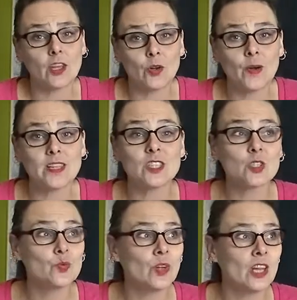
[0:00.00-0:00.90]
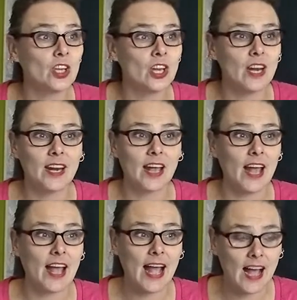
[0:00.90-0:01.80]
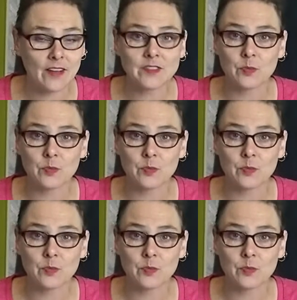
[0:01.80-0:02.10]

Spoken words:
you know what, this is really good and I have to